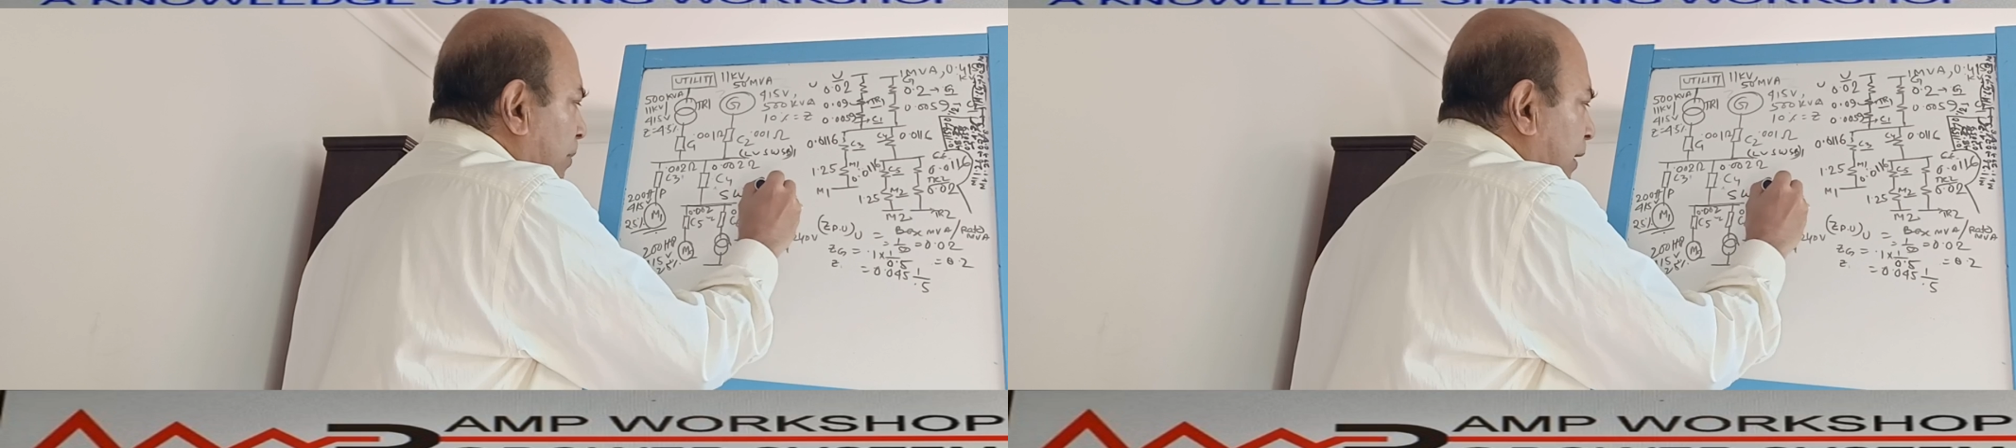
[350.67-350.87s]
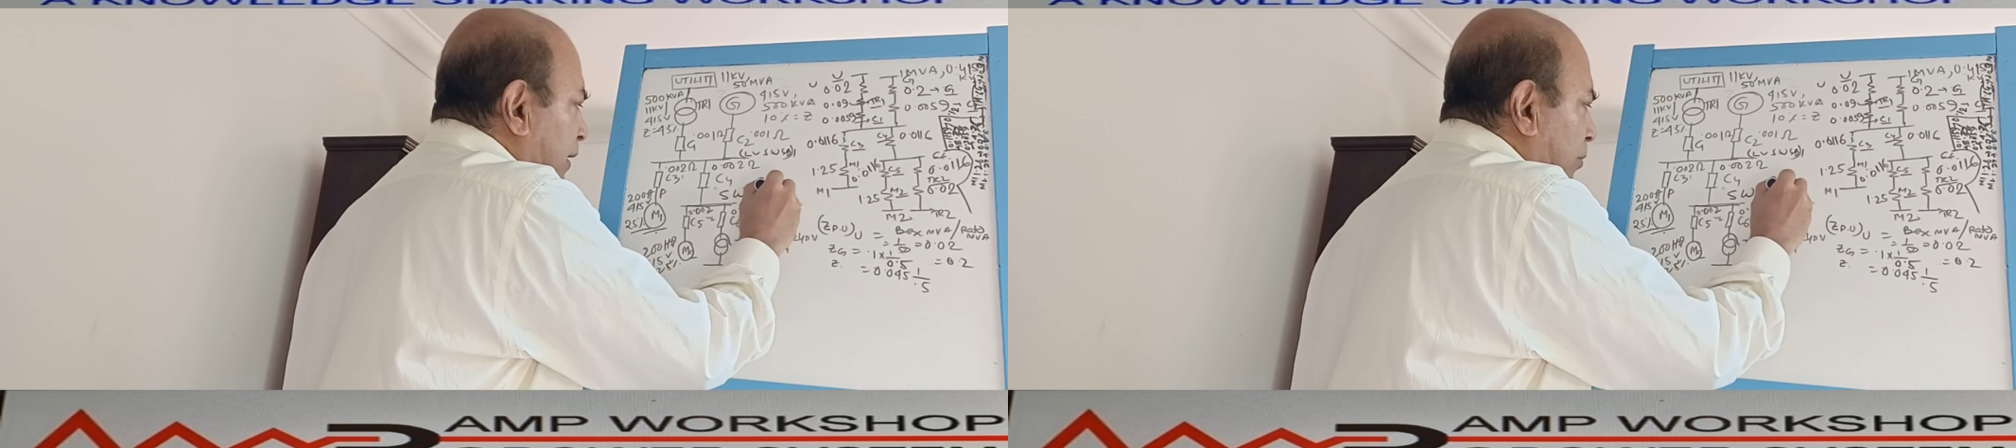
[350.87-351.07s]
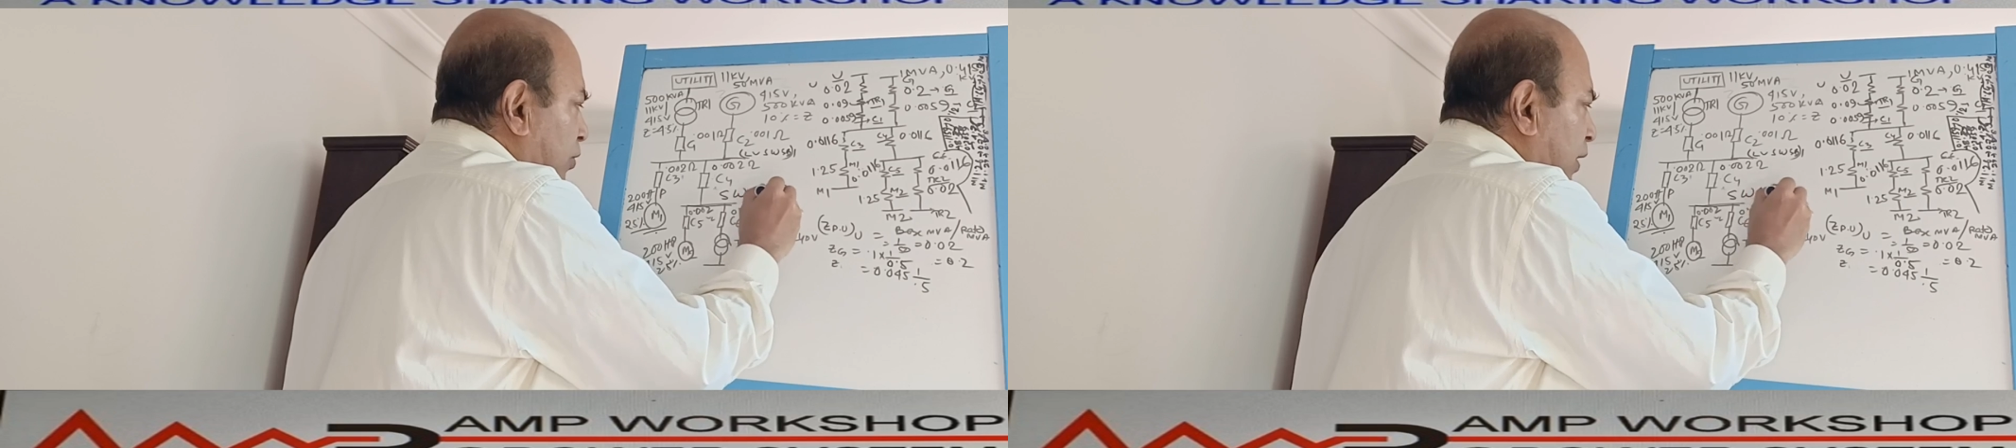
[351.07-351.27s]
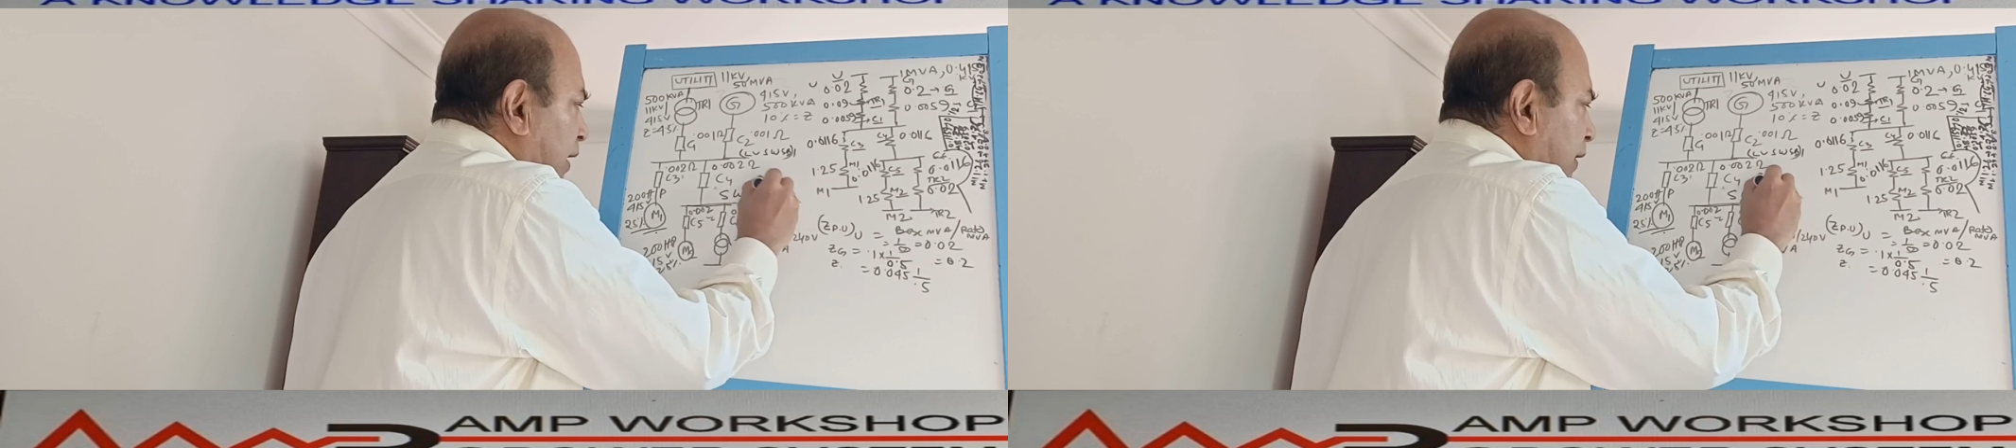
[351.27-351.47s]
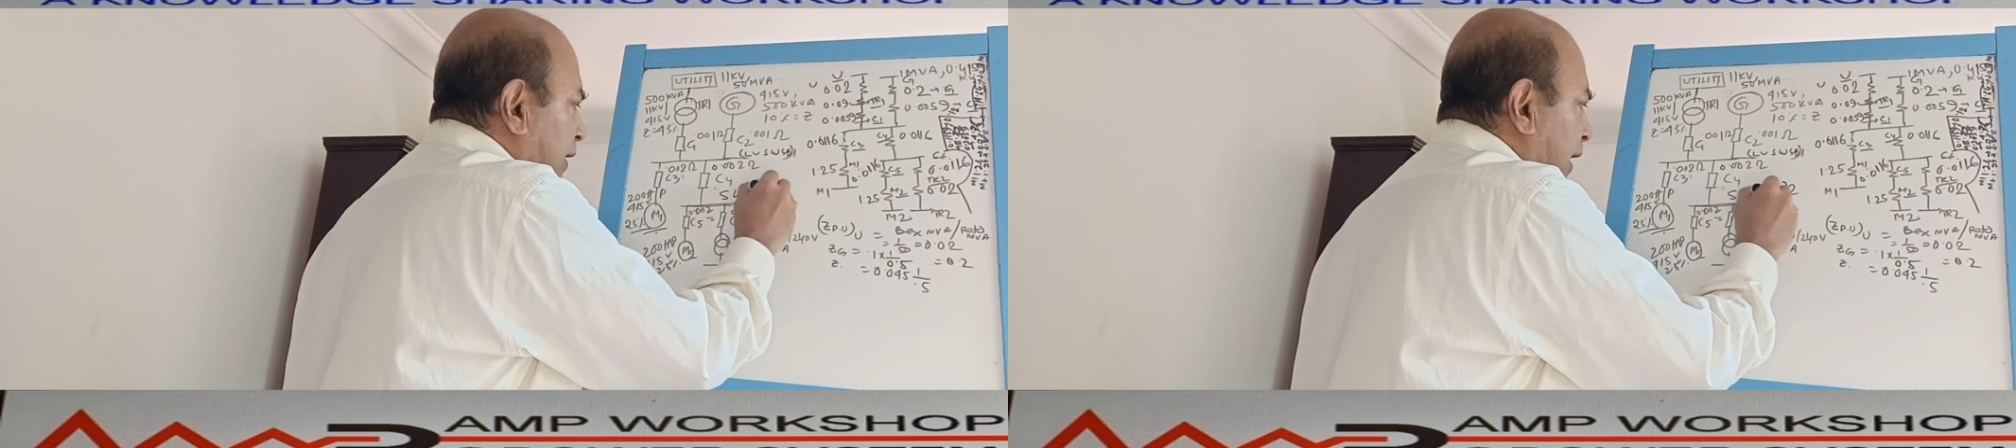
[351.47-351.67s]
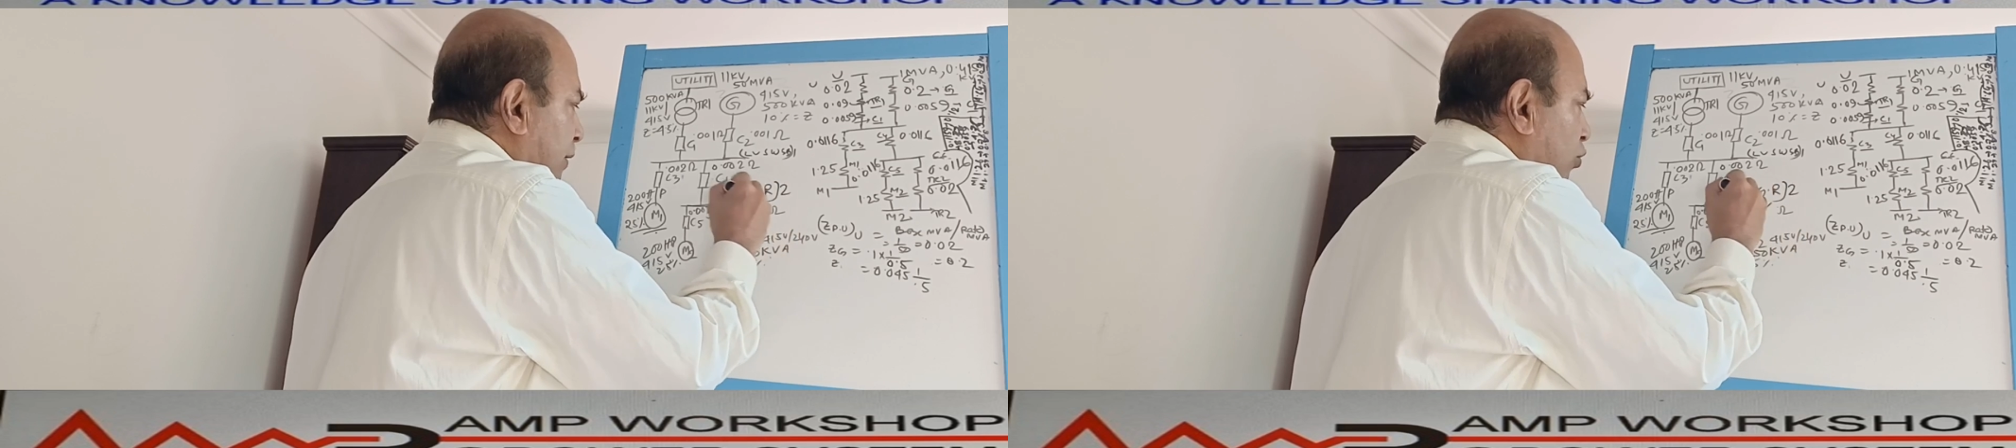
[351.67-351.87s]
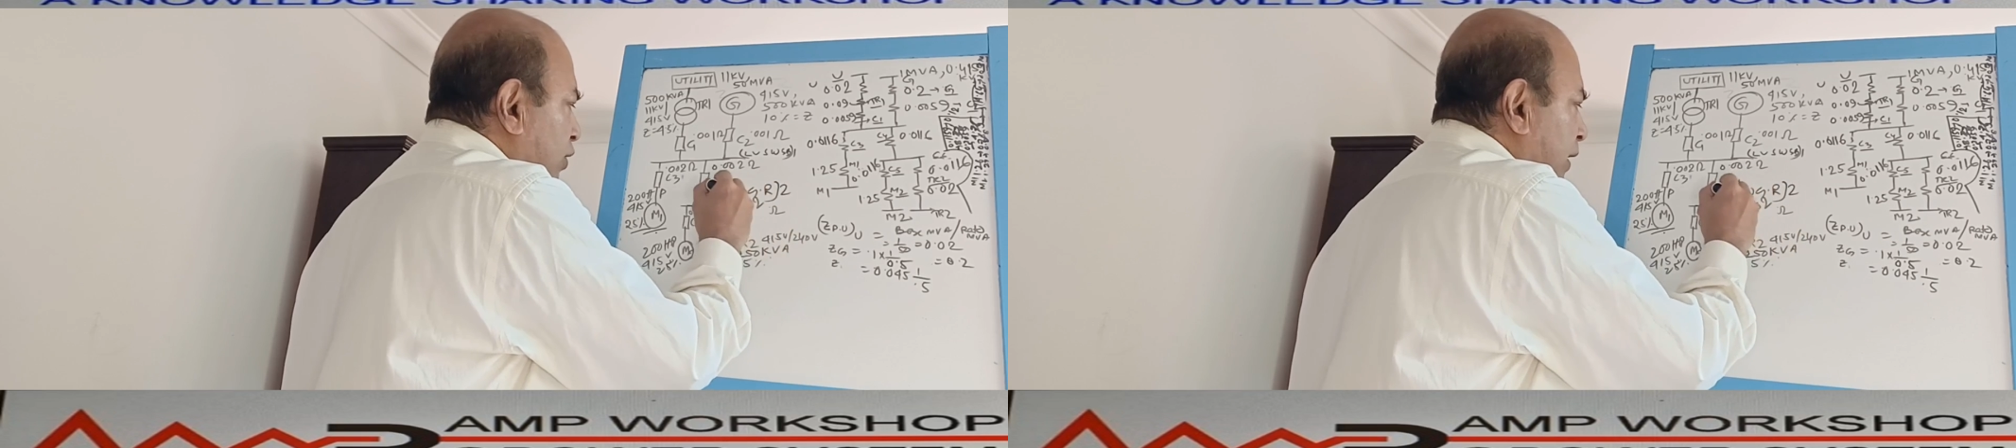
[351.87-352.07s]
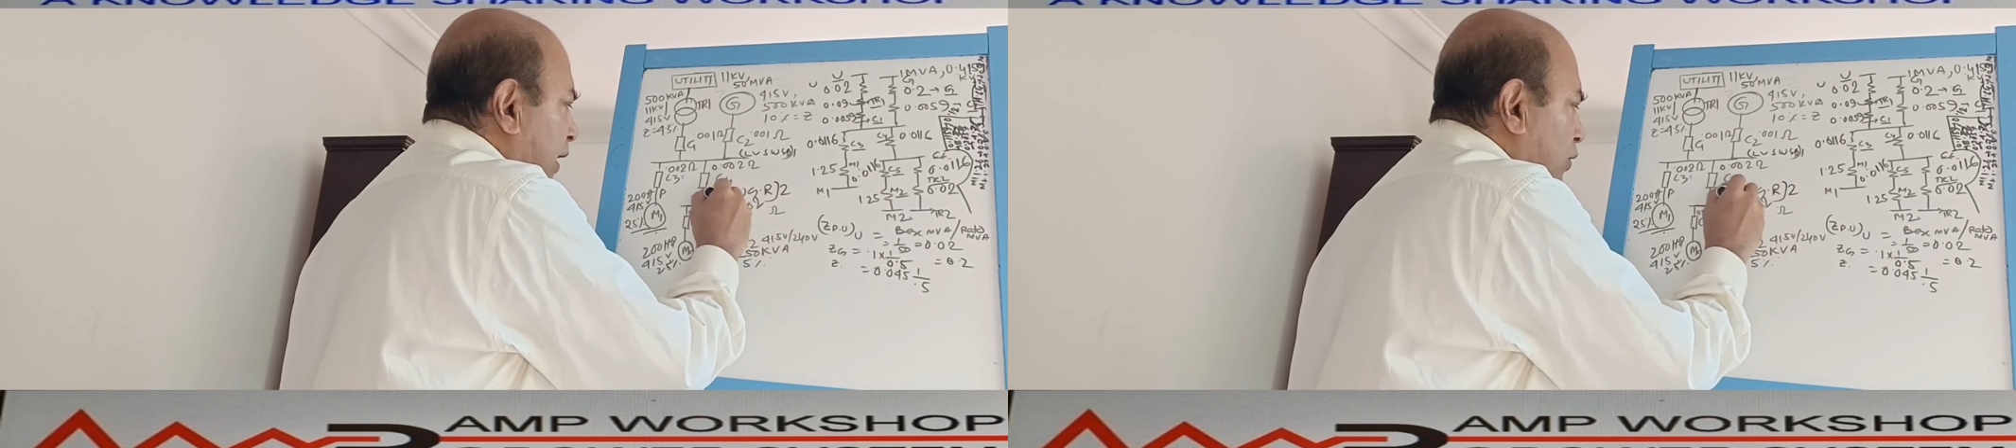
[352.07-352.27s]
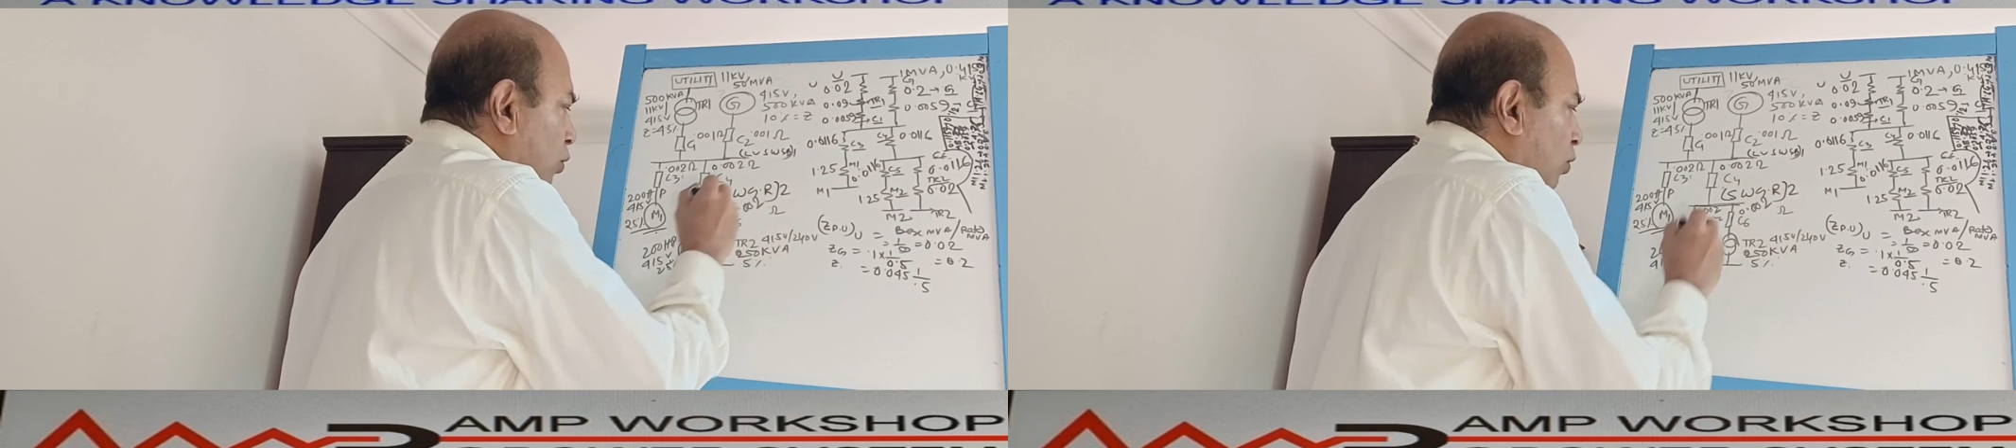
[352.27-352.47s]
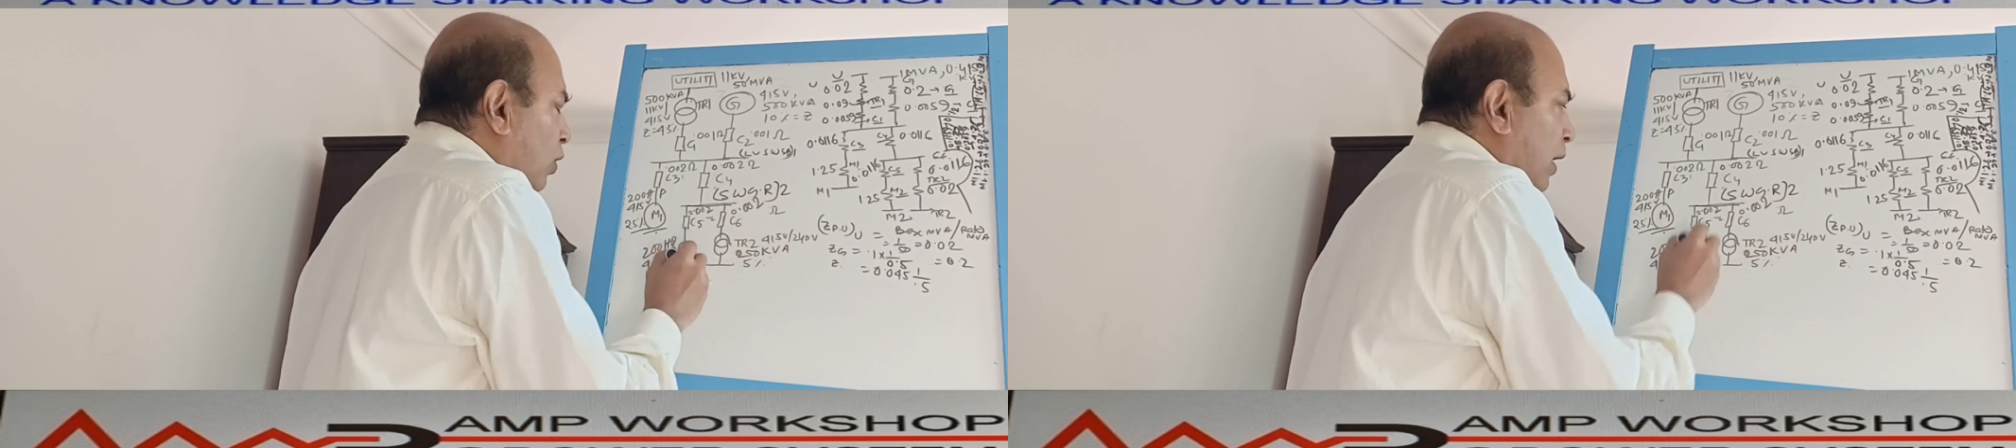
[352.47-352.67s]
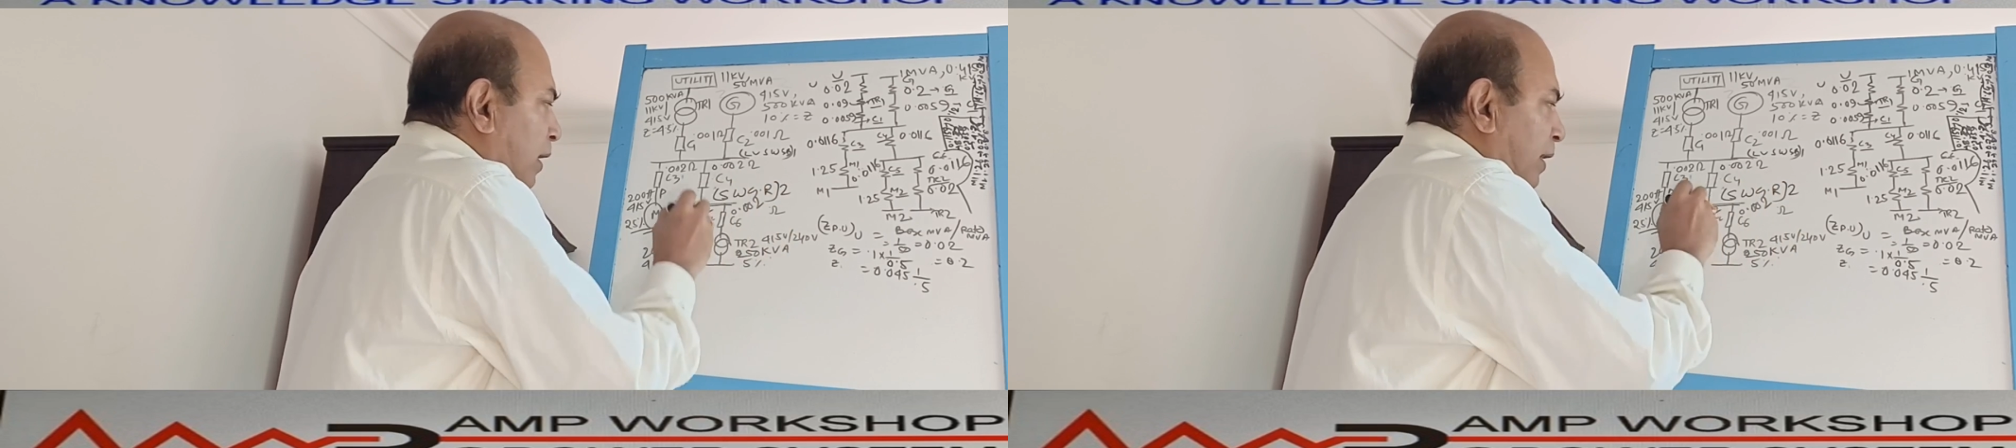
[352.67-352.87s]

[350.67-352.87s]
but suppose it is a switch gear 2